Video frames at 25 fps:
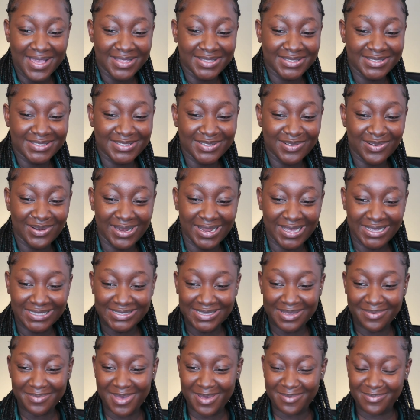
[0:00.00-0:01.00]
So
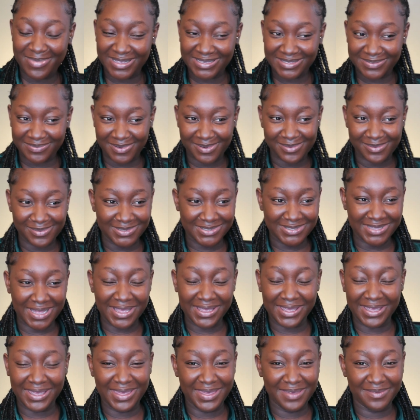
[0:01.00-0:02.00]
later my best friend was
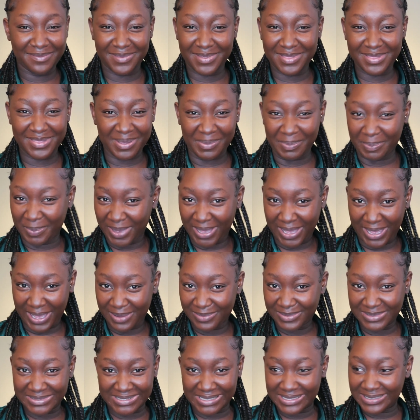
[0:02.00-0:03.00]
like, even the pay
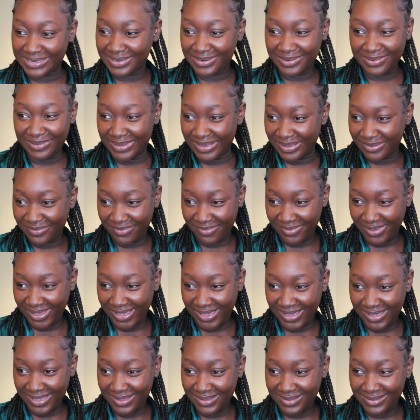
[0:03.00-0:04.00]
was a little
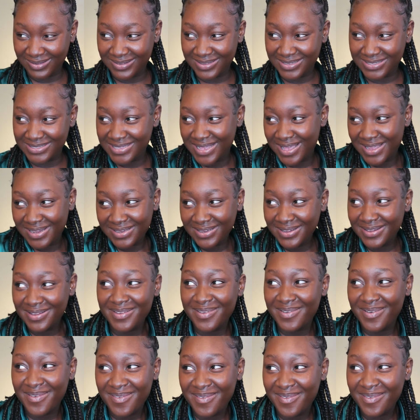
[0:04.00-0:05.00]
iffy because I didn't
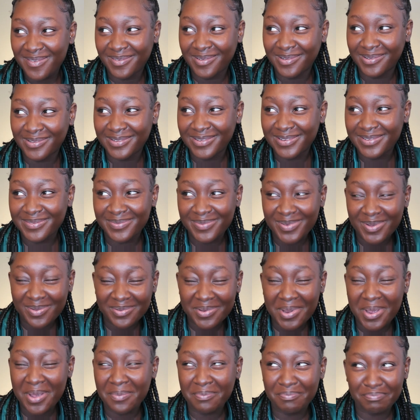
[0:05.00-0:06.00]
know. It felt
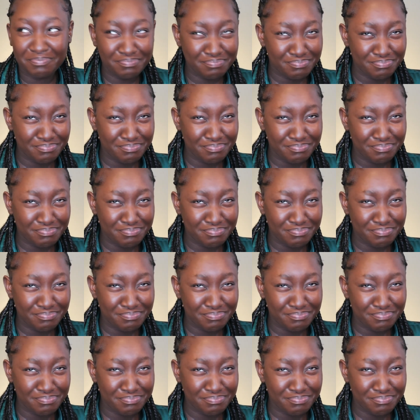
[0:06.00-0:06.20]
like,